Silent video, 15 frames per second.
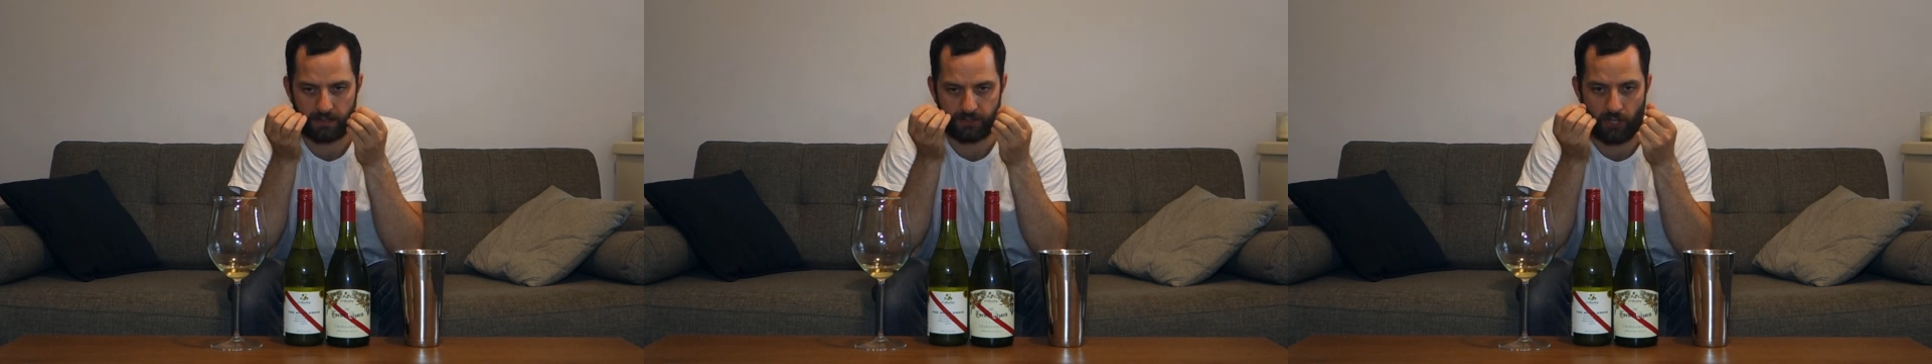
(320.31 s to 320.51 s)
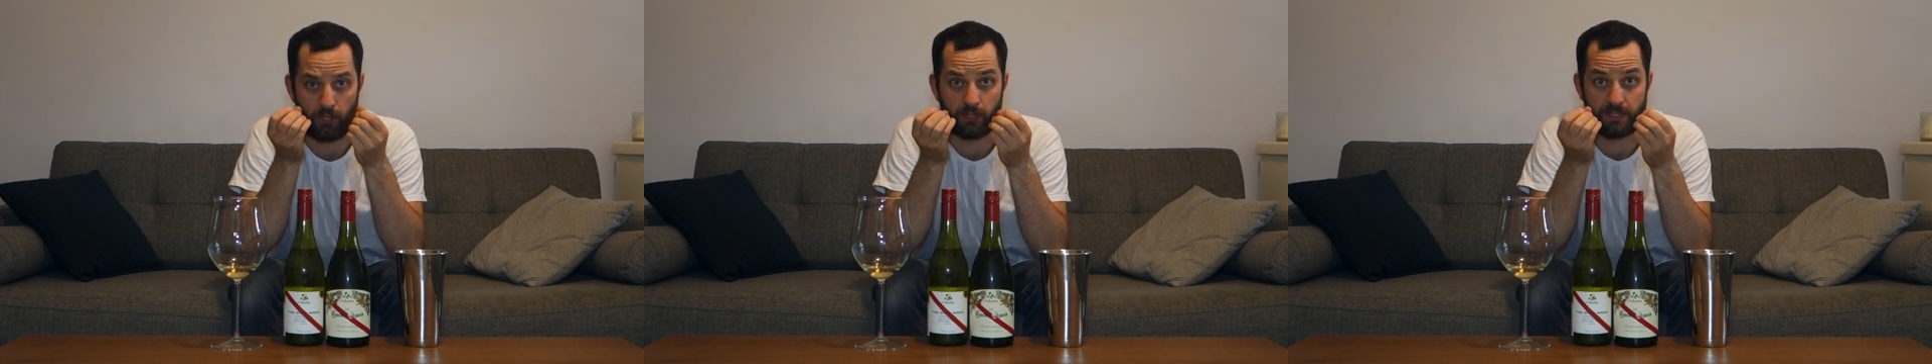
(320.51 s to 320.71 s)

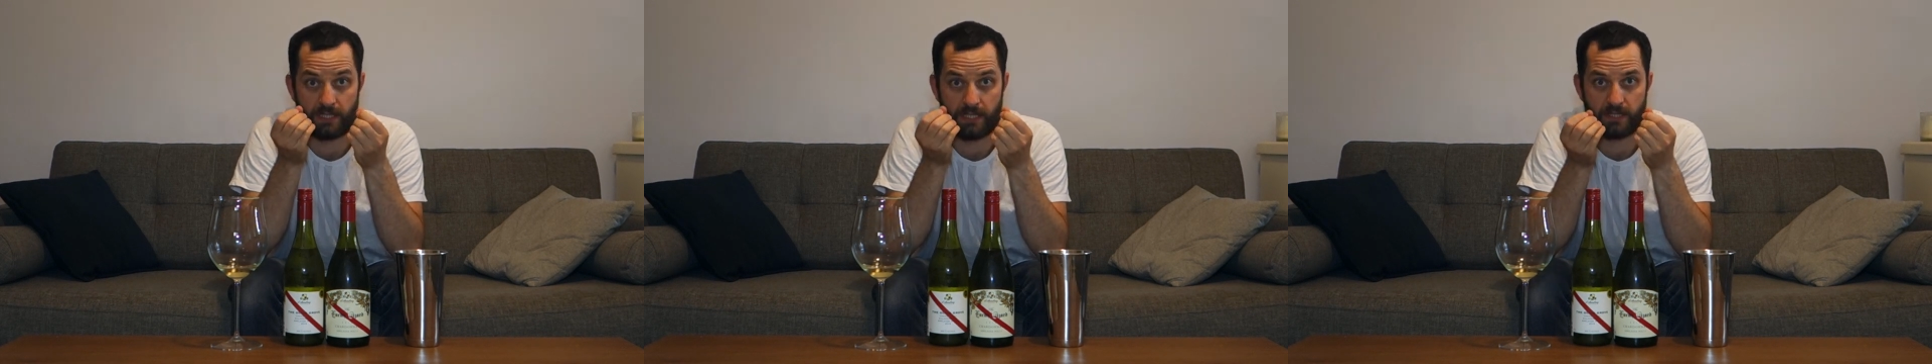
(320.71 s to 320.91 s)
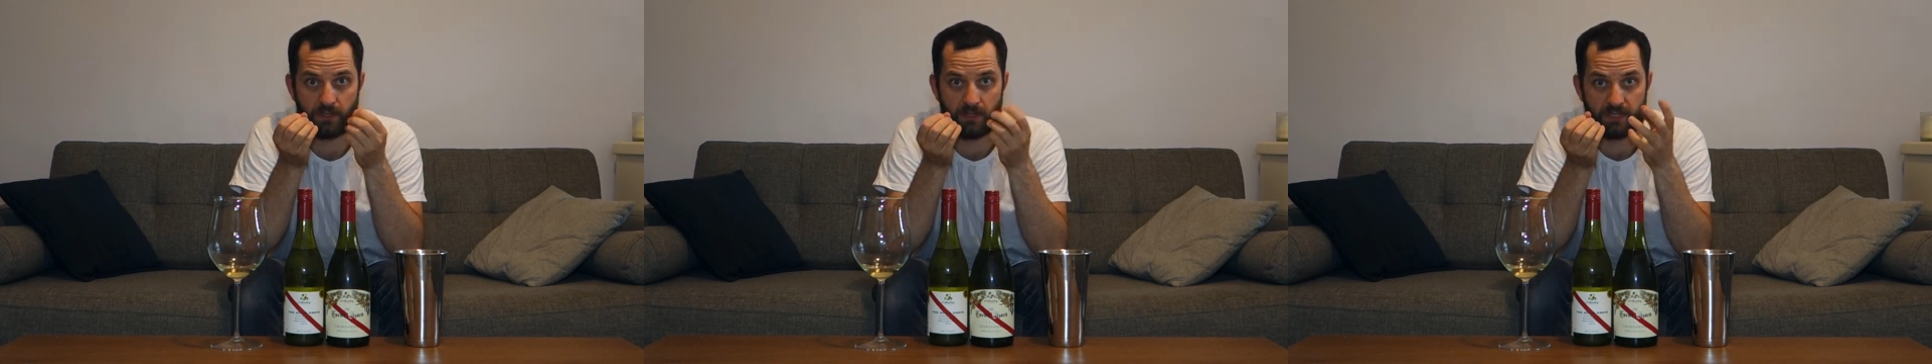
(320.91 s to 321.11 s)

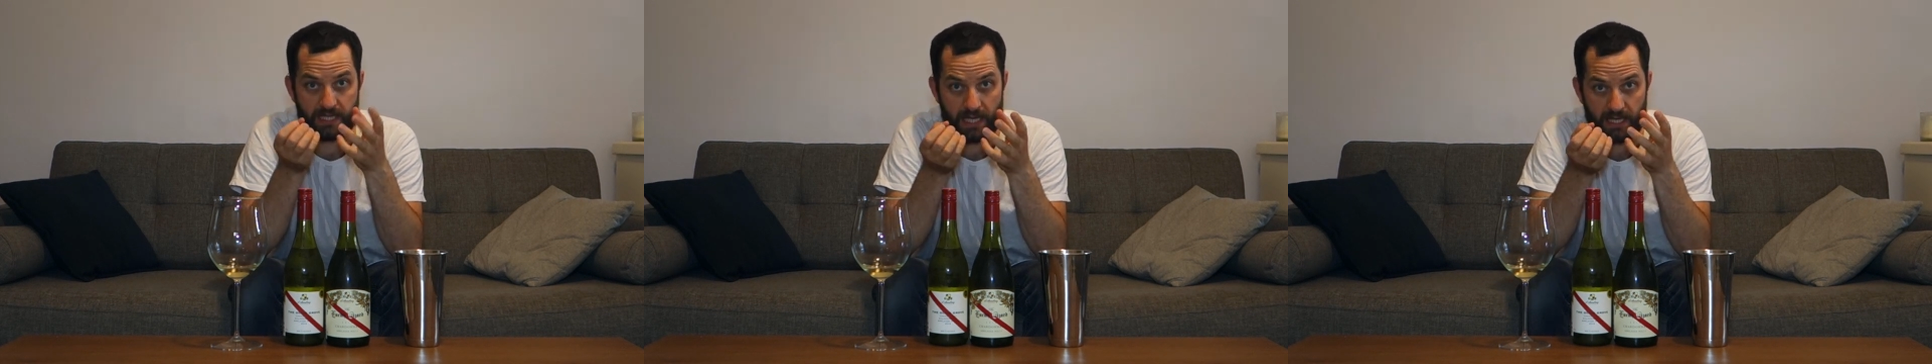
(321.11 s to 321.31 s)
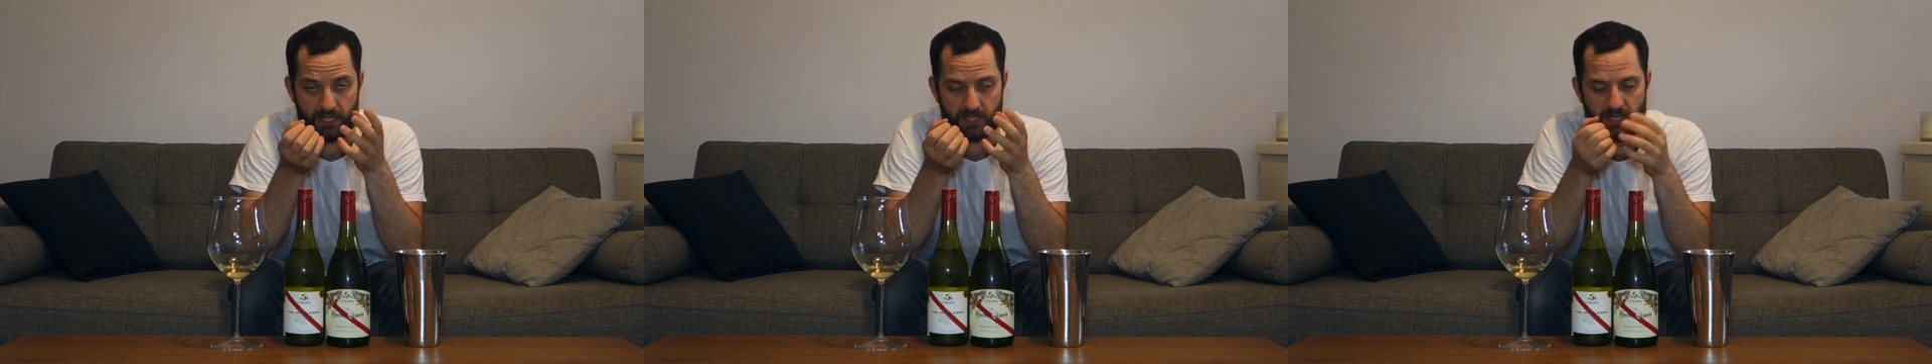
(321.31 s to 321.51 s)
toasty sort of
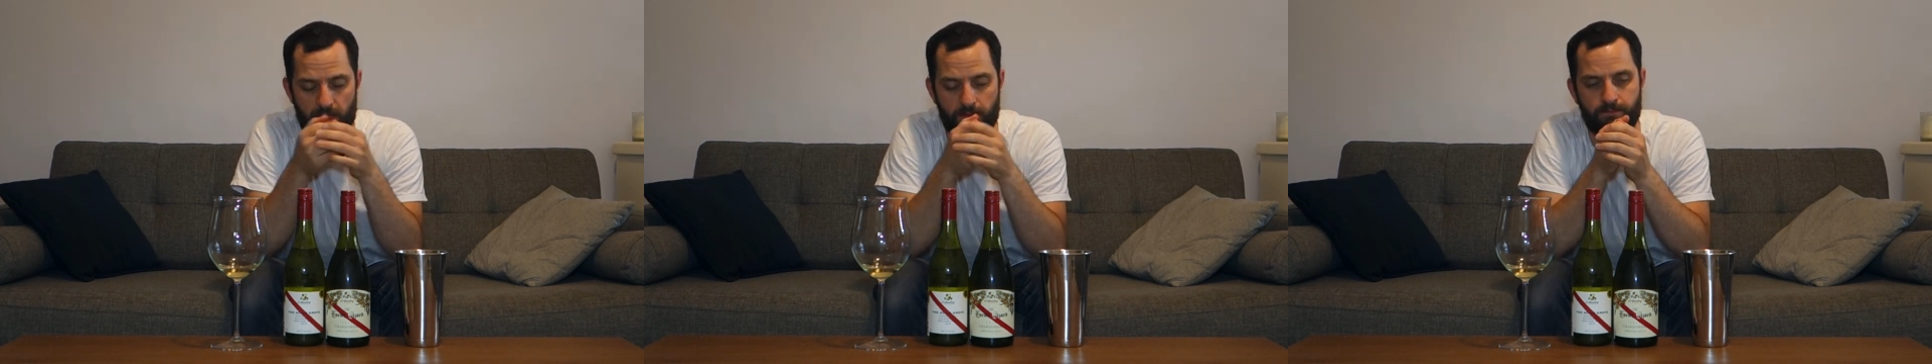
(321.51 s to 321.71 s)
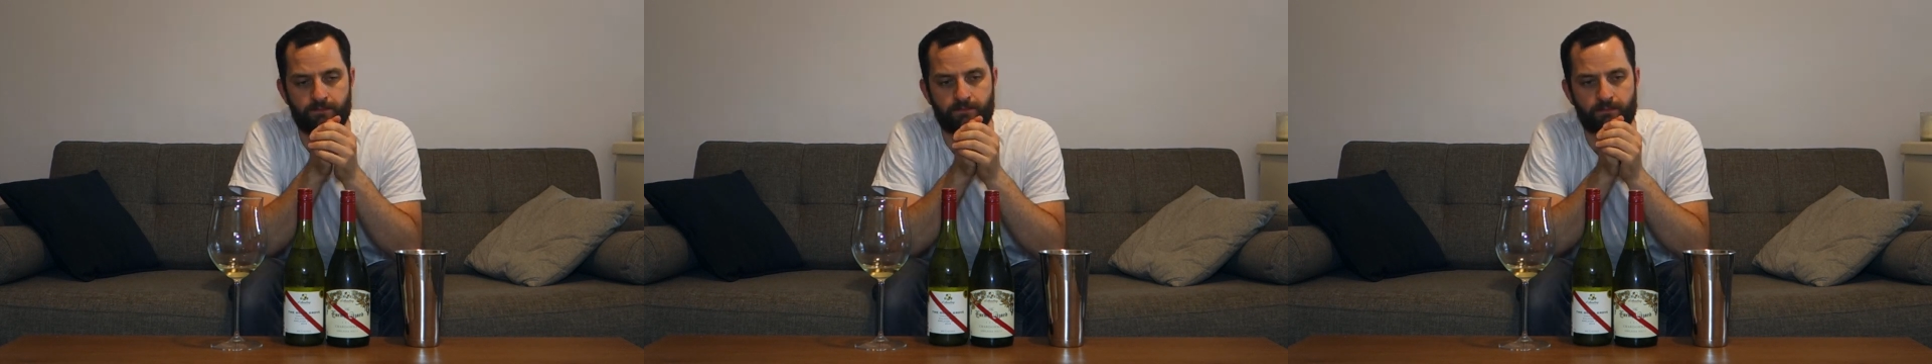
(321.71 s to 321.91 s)

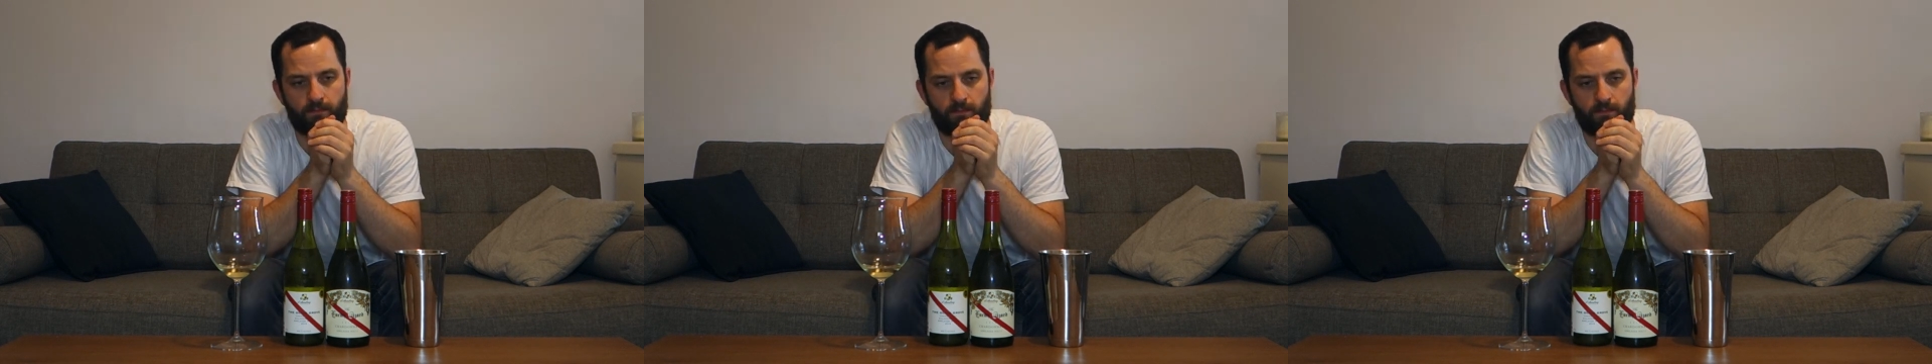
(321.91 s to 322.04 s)
texture.